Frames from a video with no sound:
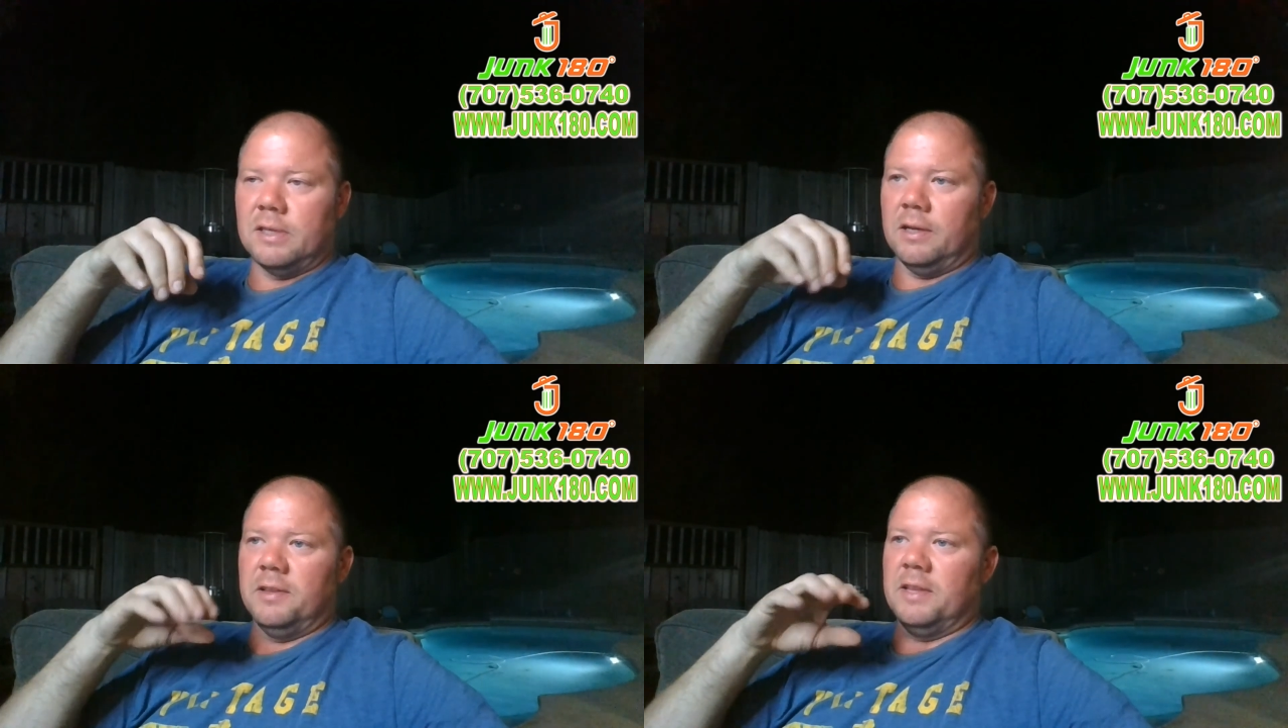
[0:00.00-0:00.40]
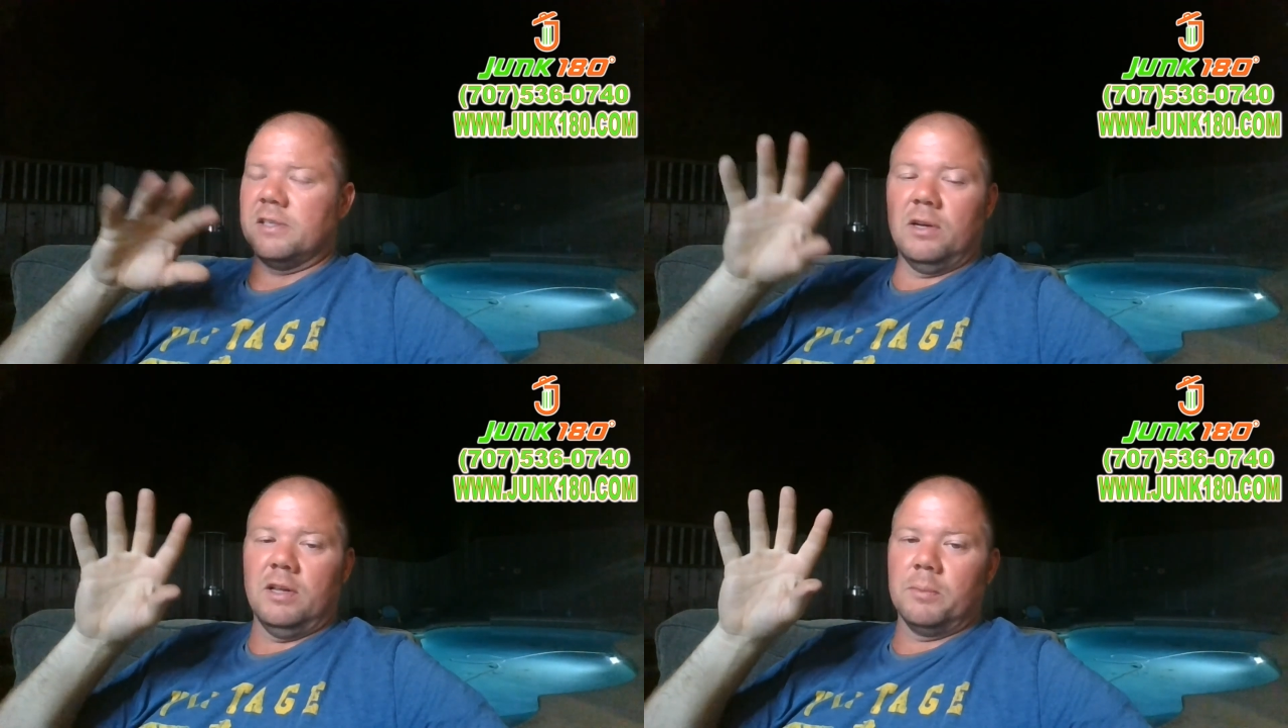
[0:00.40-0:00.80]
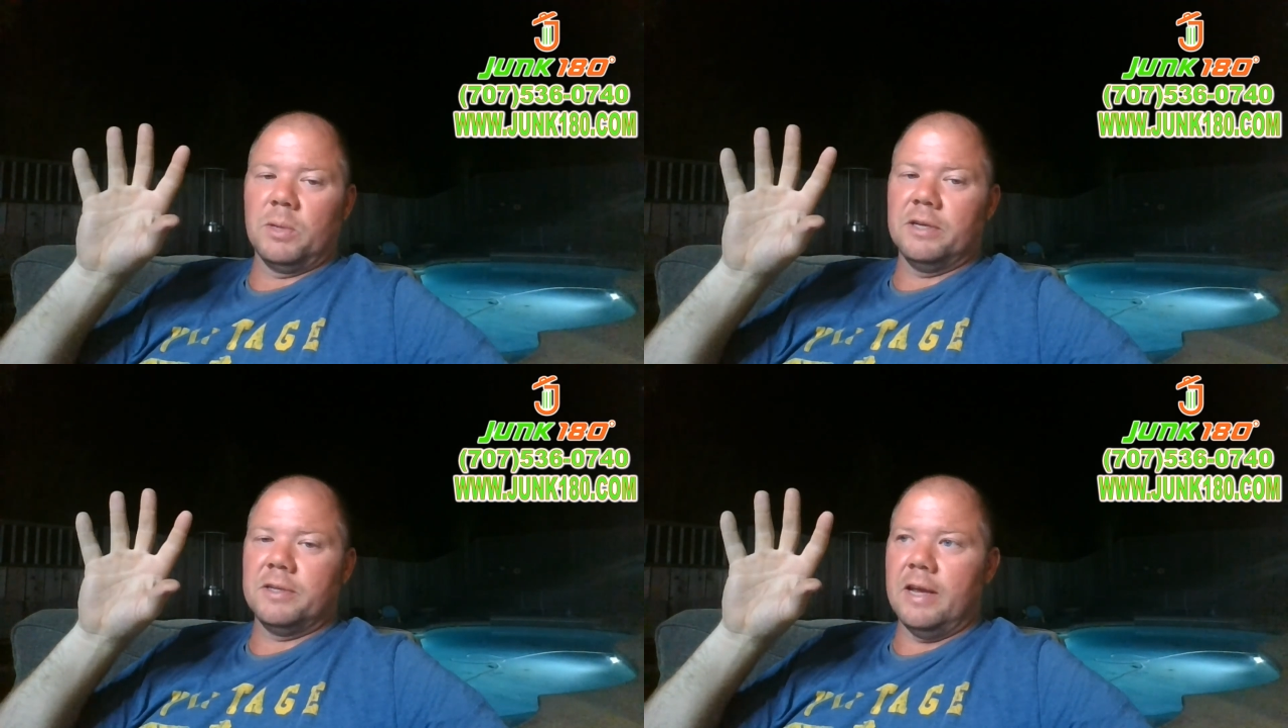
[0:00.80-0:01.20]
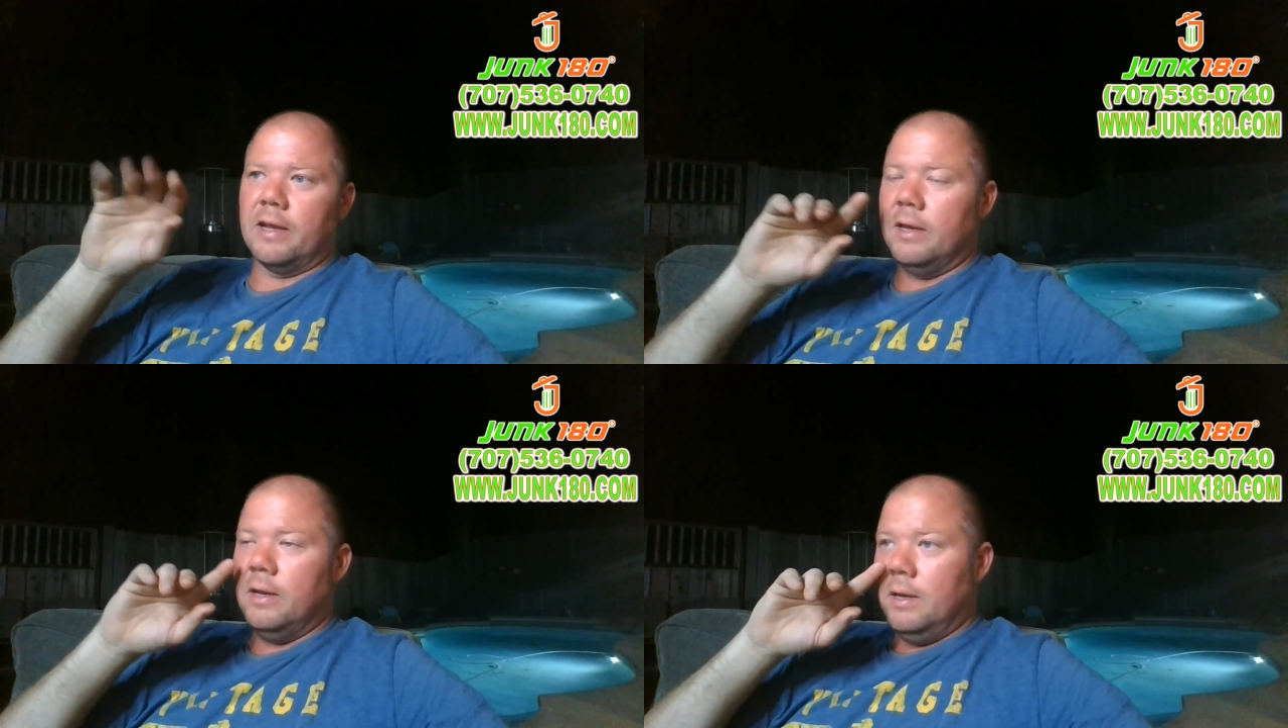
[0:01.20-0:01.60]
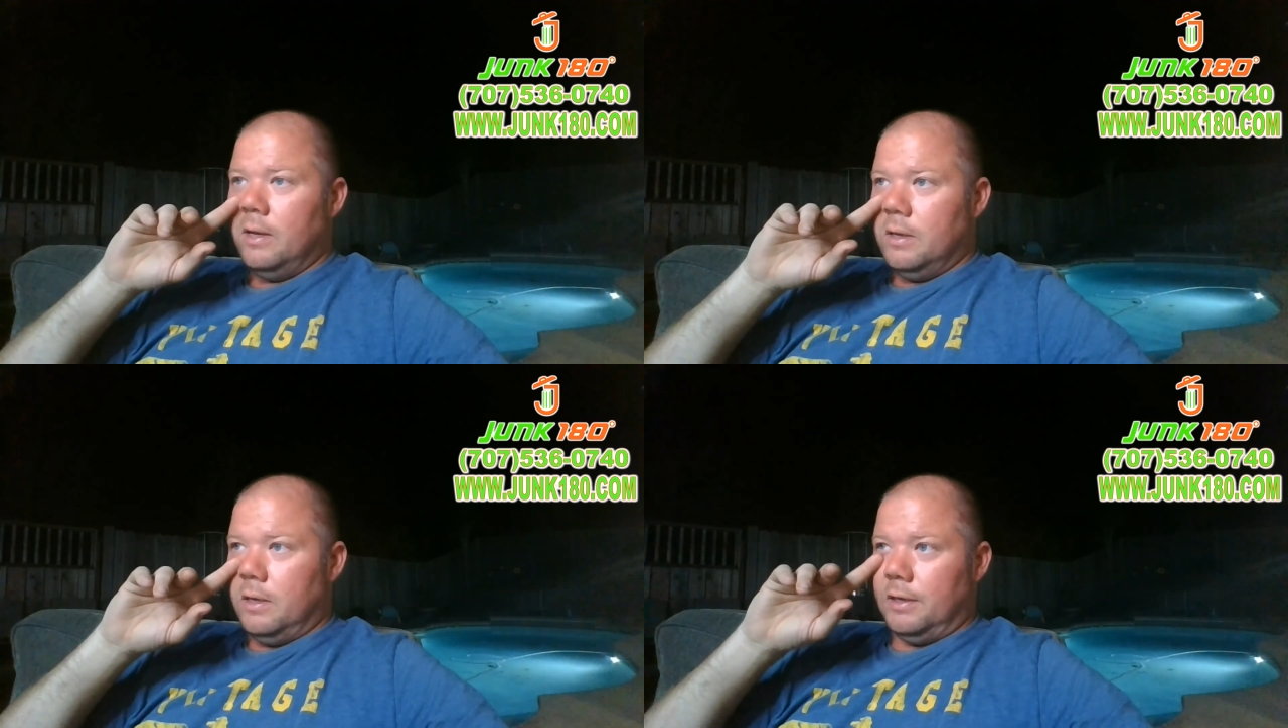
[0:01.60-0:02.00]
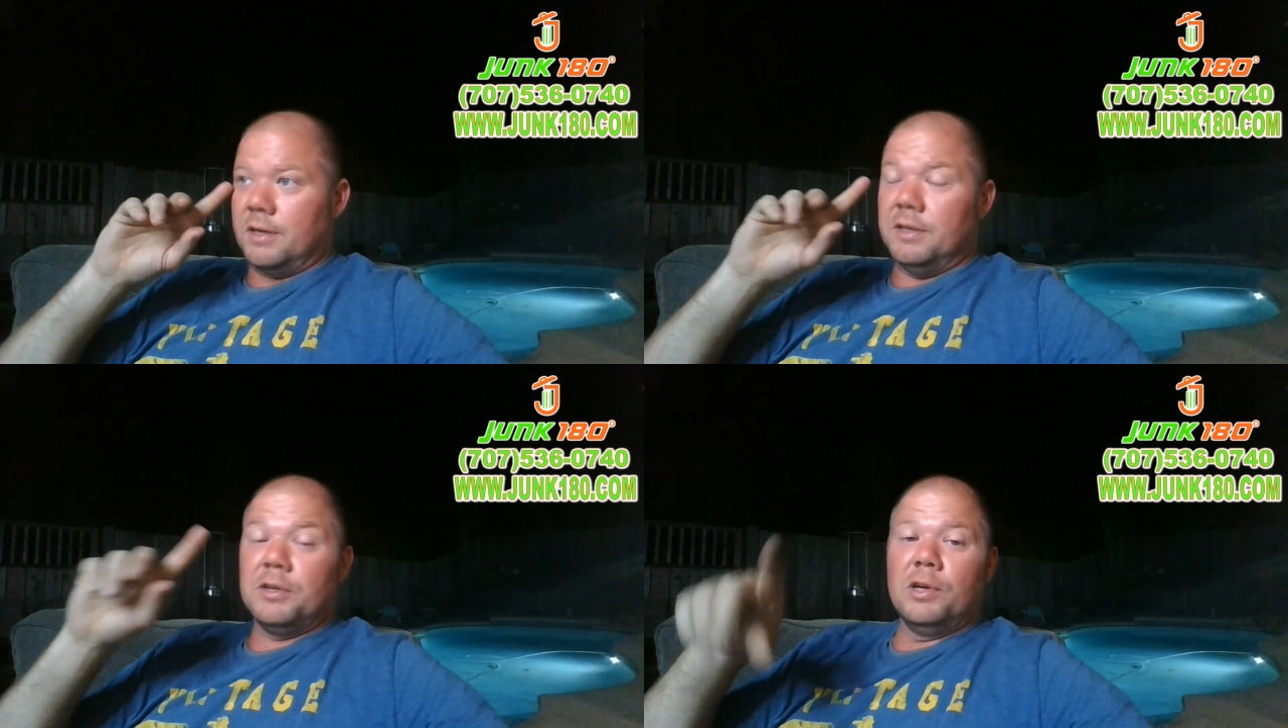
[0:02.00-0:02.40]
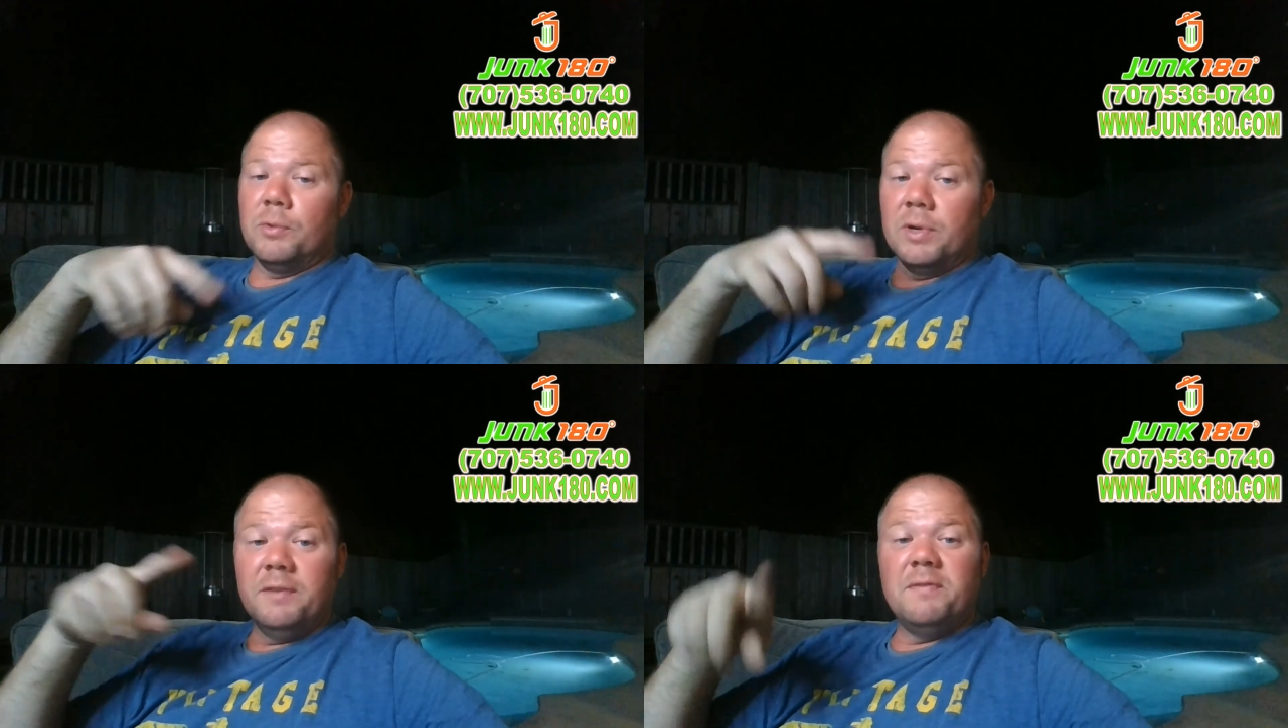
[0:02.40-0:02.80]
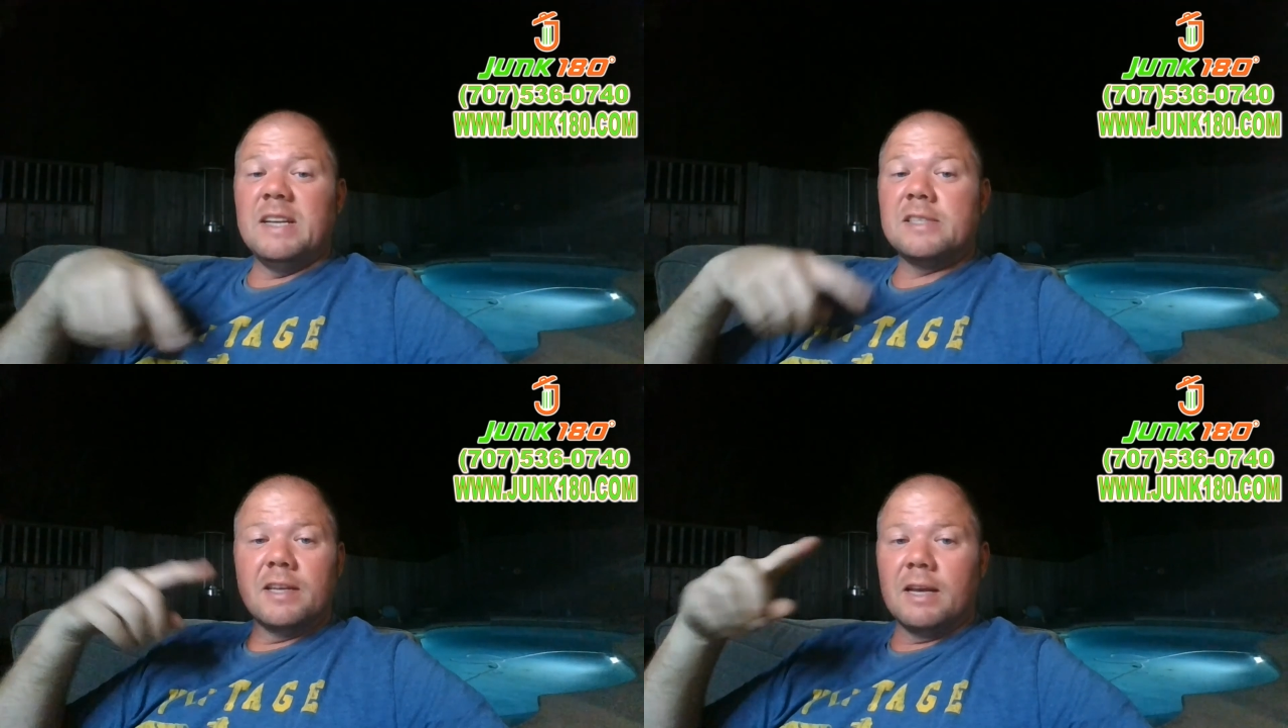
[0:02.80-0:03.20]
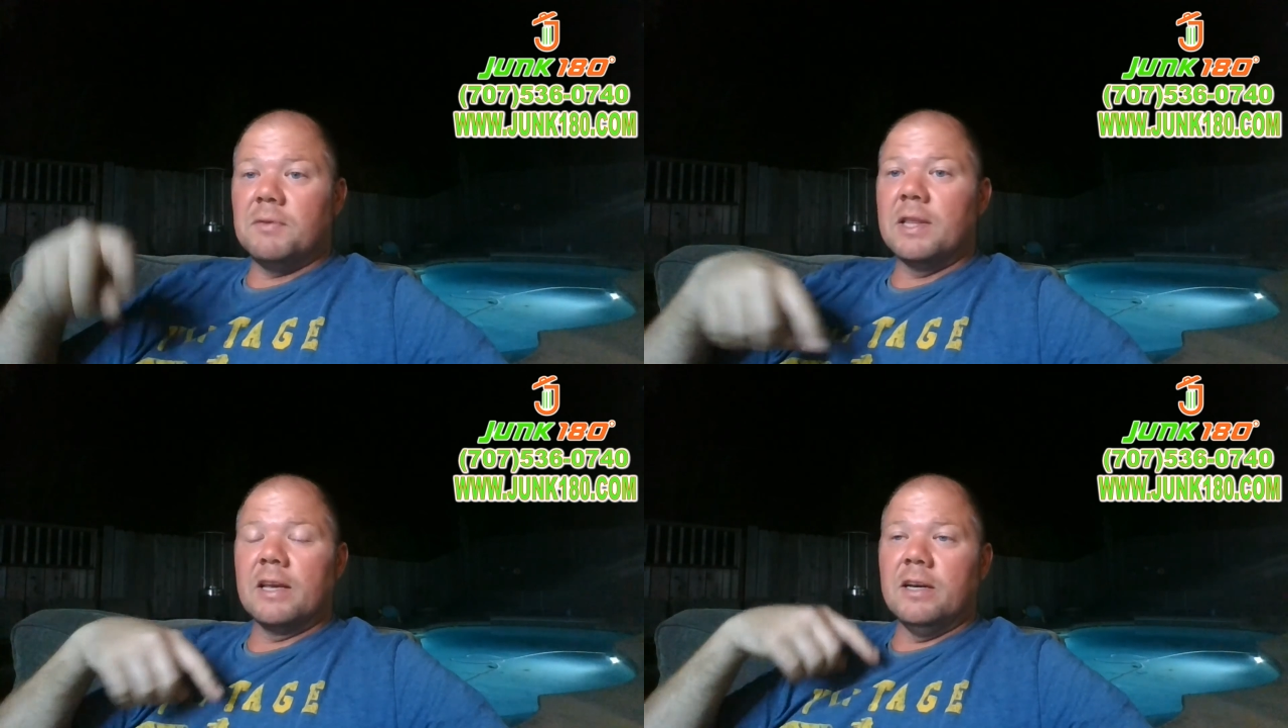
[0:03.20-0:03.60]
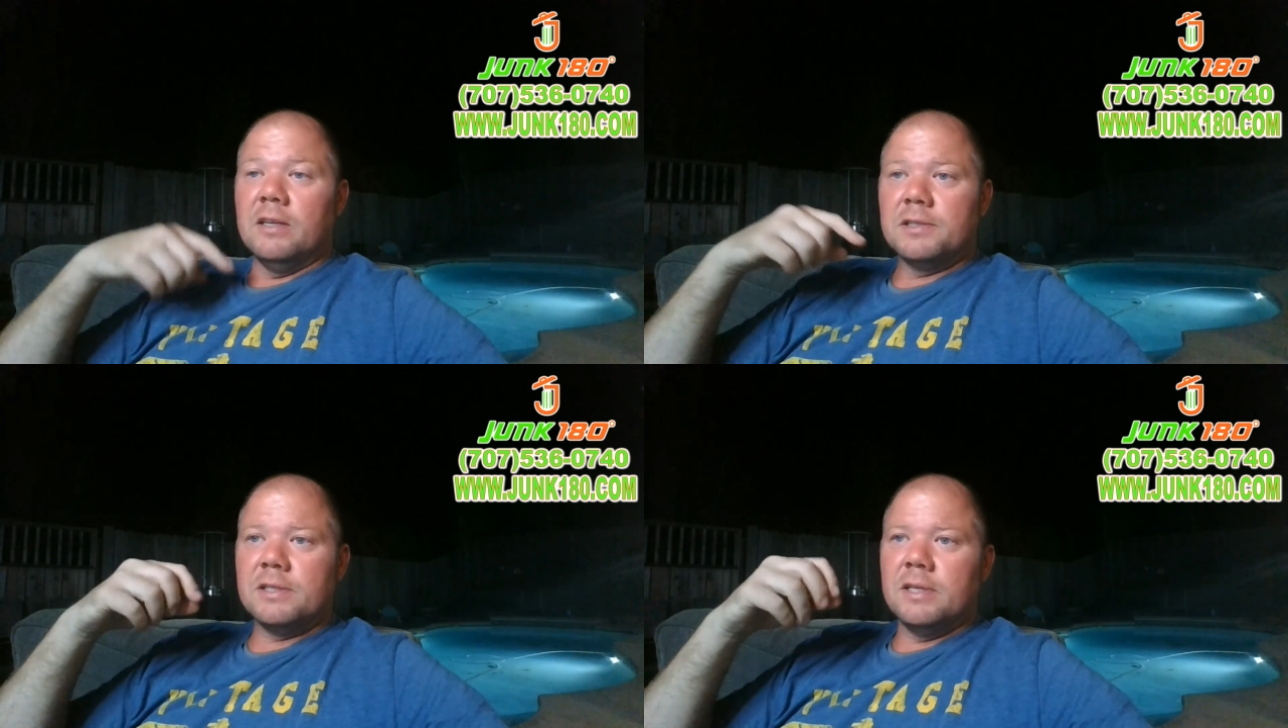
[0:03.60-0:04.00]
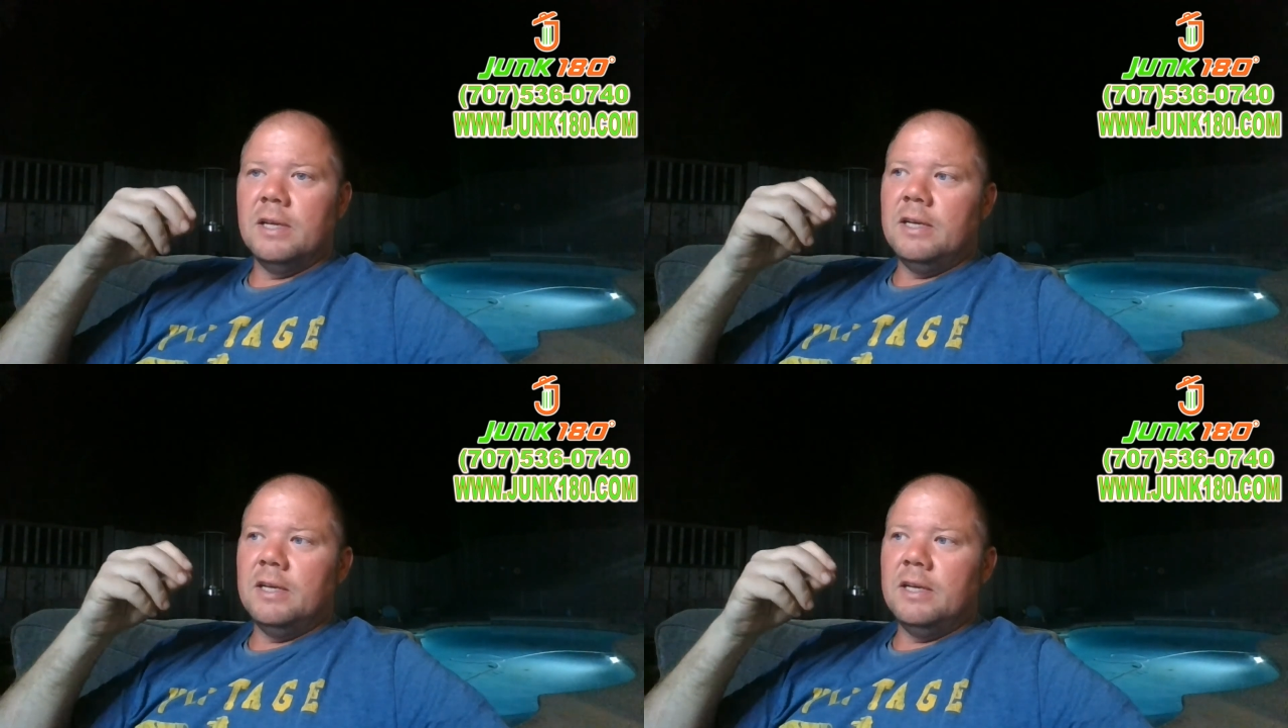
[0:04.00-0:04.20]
and that's all I'm going to take, and continue reinvesting everything else.